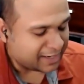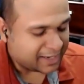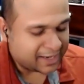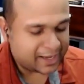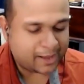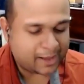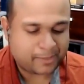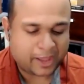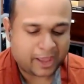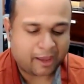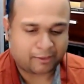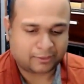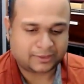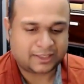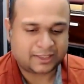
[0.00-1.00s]

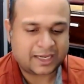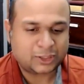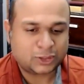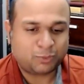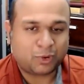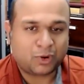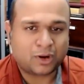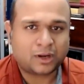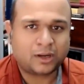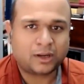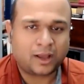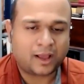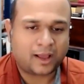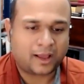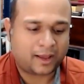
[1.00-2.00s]
about each book
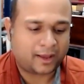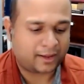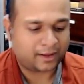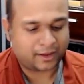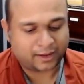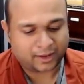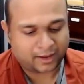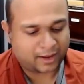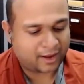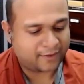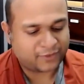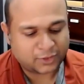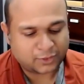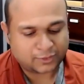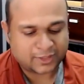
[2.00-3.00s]

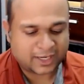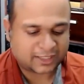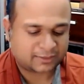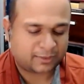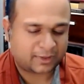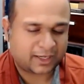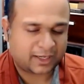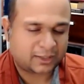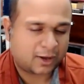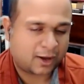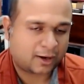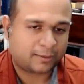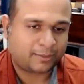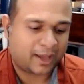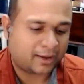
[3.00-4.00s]
of the New Testament that I
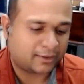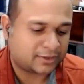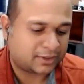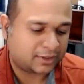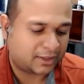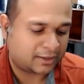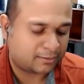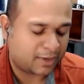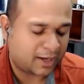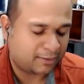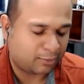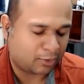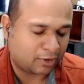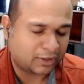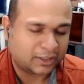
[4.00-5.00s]
talk about in my
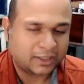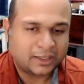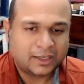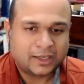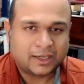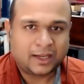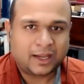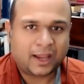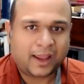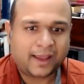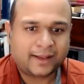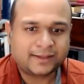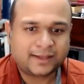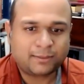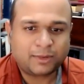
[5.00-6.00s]
book,
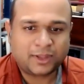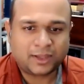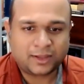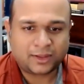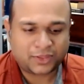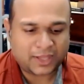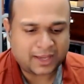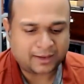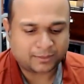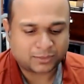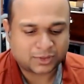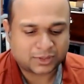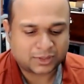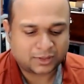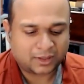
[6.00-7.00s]
and some of the
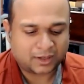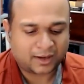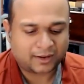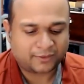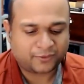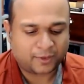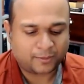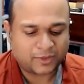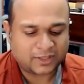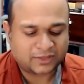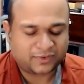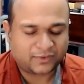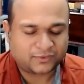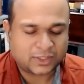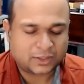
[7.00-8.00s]
themes from these
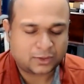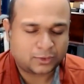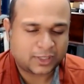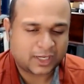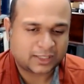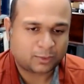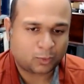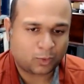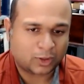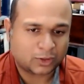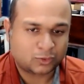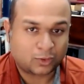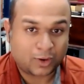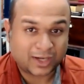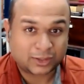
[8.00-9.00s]
15 New Testament
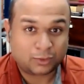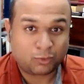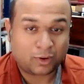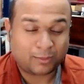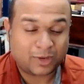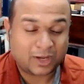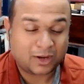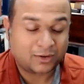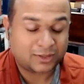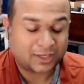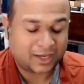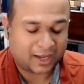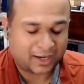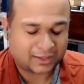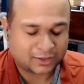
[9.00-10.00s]
words. So actually, I'm here
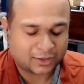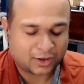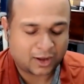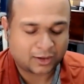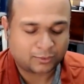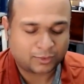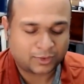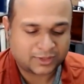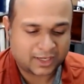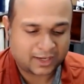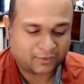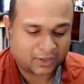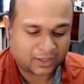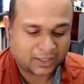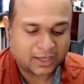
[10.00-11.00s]
today to talk with
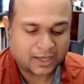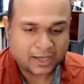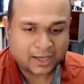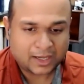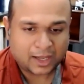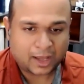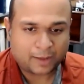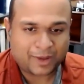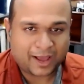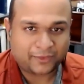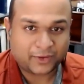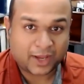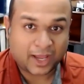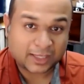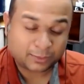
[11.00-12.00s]
David
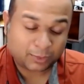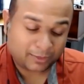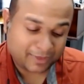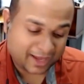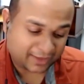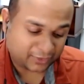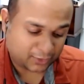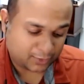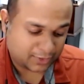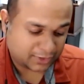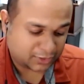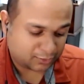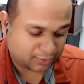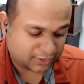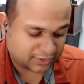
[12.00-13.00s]
about the Gospel of Matthew.
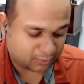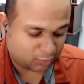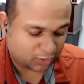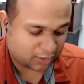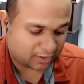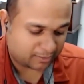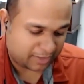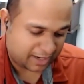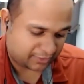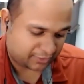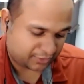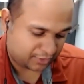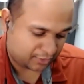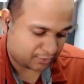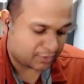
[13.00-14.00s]
He's doing some work on
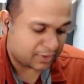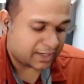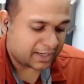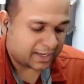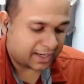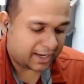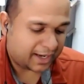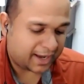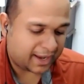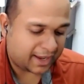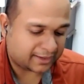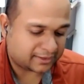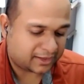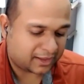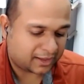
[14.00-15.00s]
Matthew,
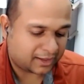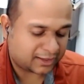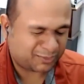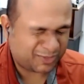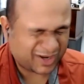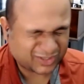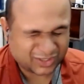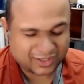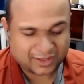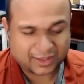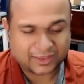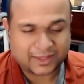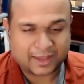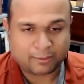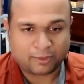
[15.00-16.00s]
and especially
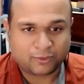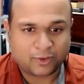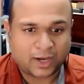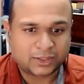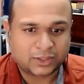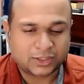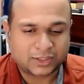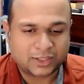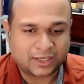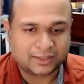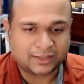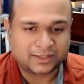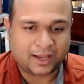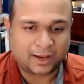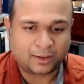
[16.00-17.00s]
the theme of
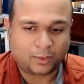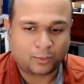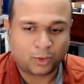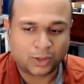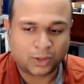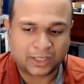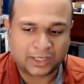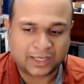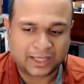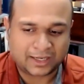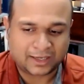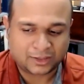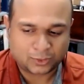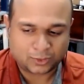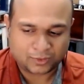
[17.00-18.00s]
righteousness. And we're going to get
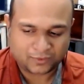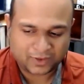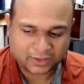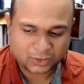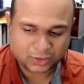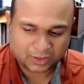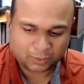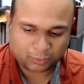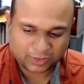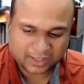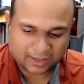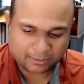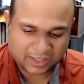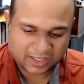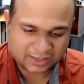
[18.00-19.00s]
into eventually what
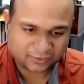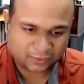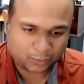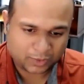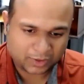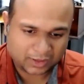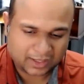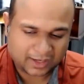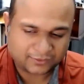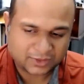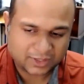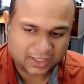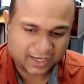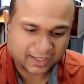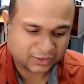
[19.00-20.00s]
that means for real life
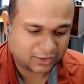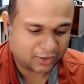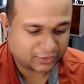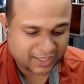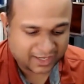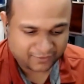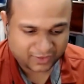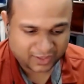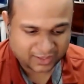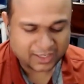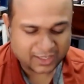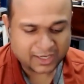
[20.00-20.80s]
today. So, David,